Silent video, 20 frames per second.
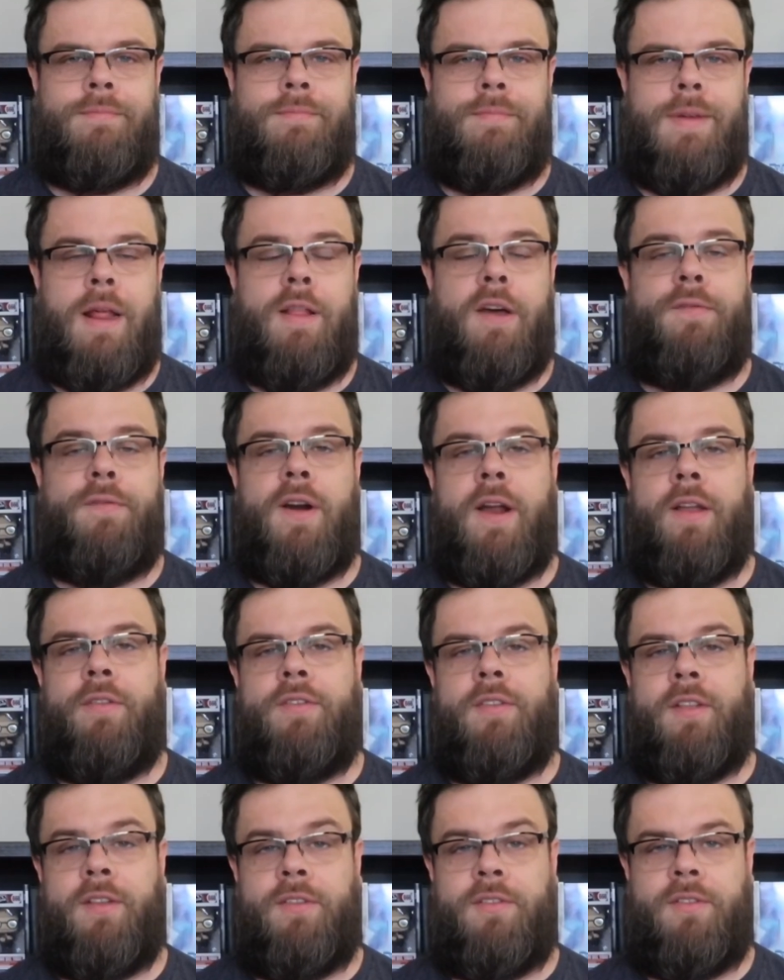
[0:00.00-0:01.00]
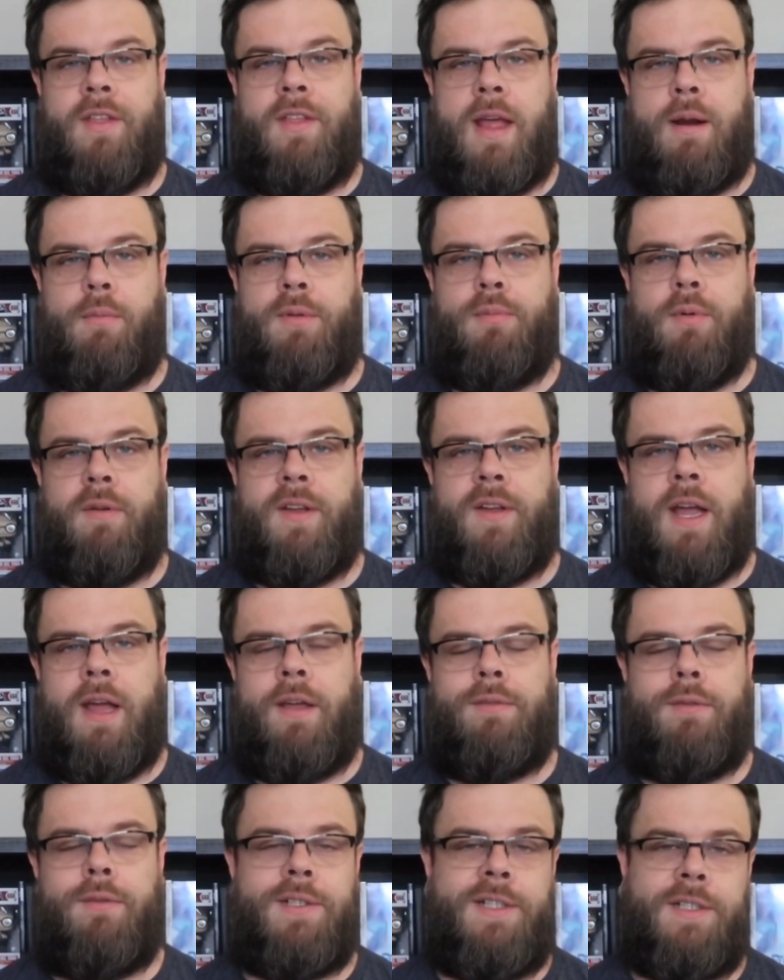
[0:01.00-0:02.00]
Hello friends, this is Adam with Movie Guy
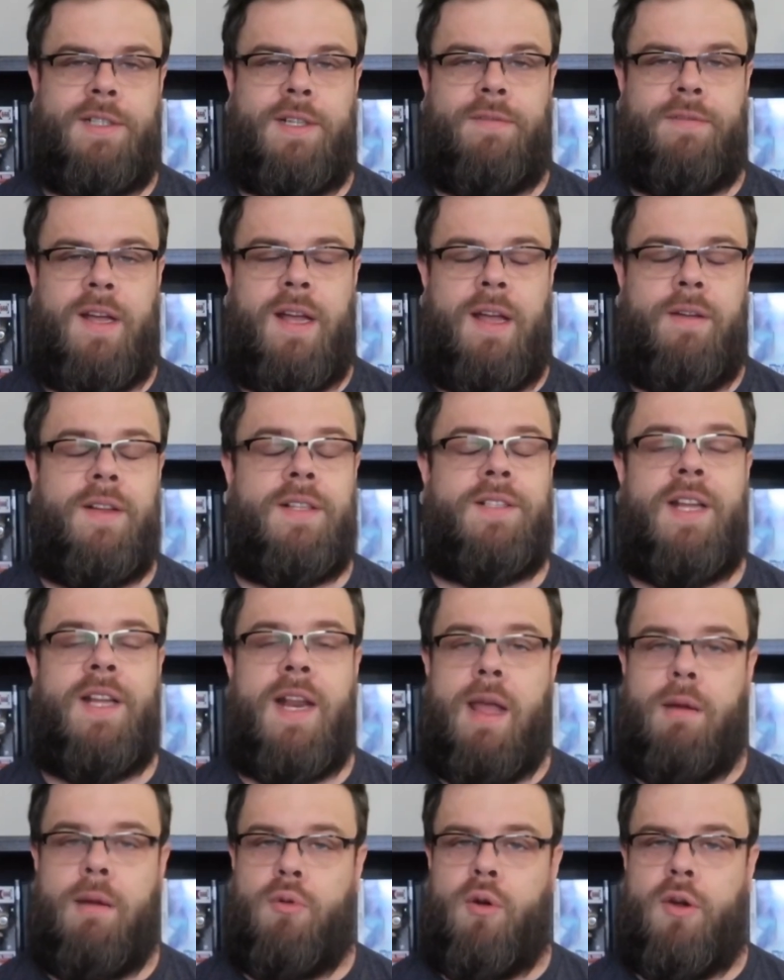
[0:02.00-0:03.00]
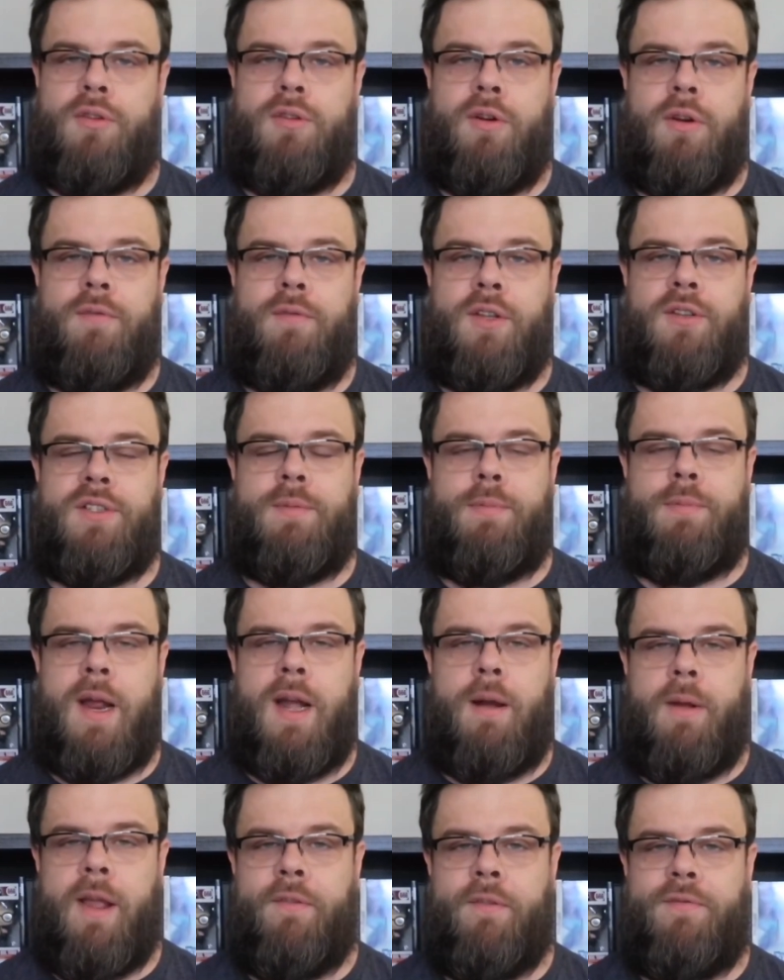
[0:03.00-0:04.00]
365, and today I'm going to review
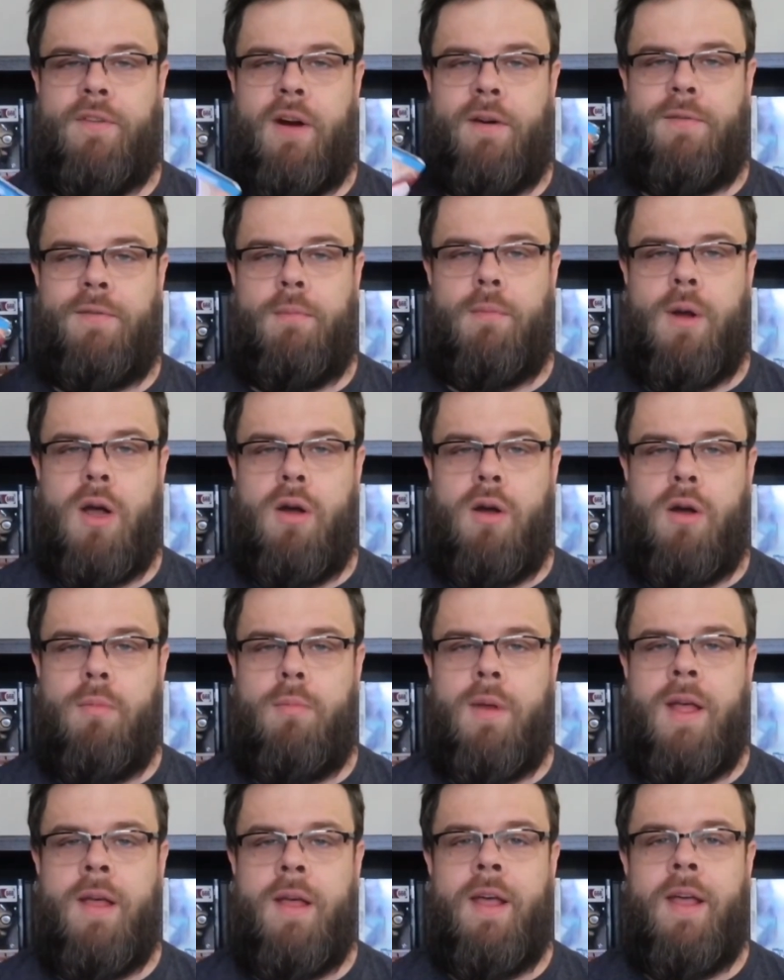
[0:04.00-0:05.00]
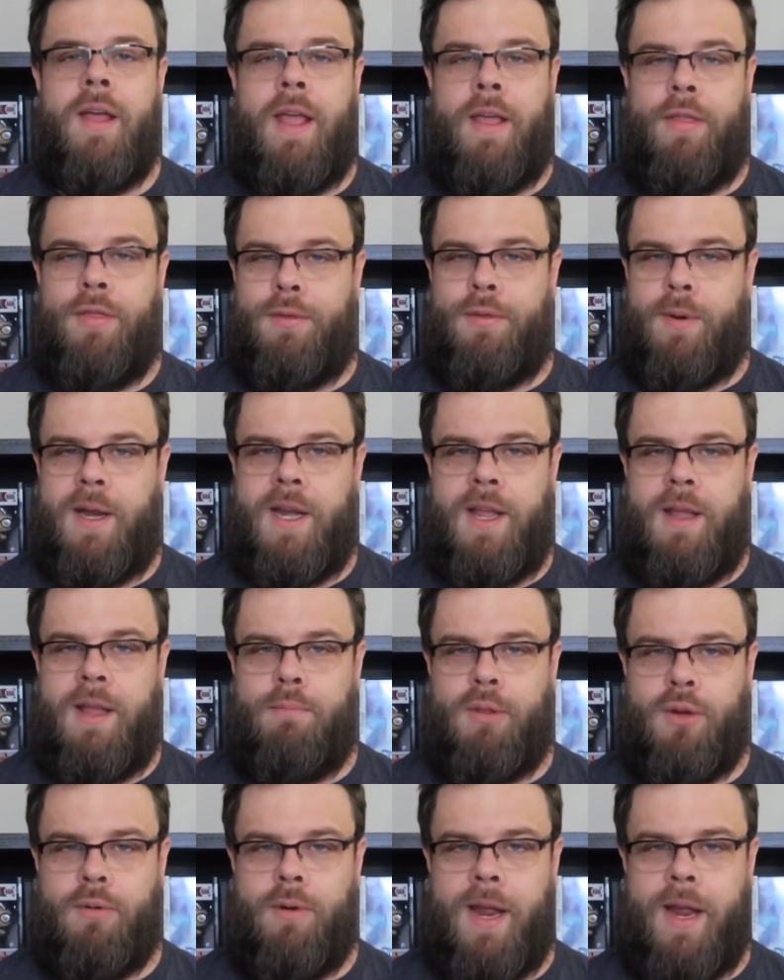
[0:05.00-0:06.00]
Spider-Man Far From Home in 3D
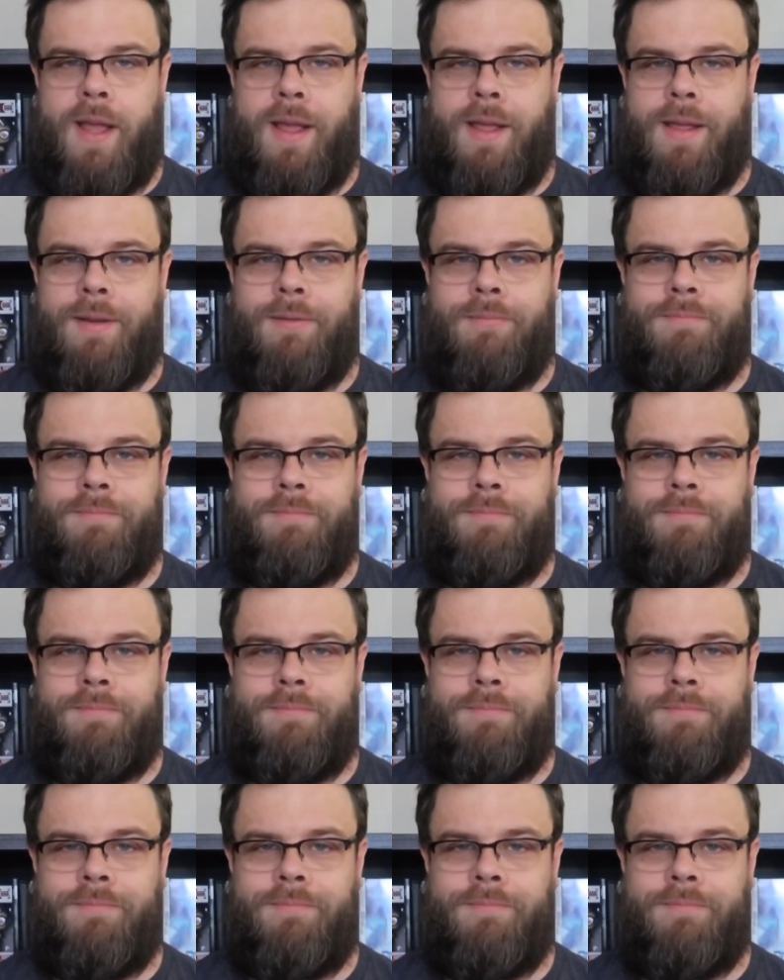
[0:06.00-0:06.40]
Blu-ray.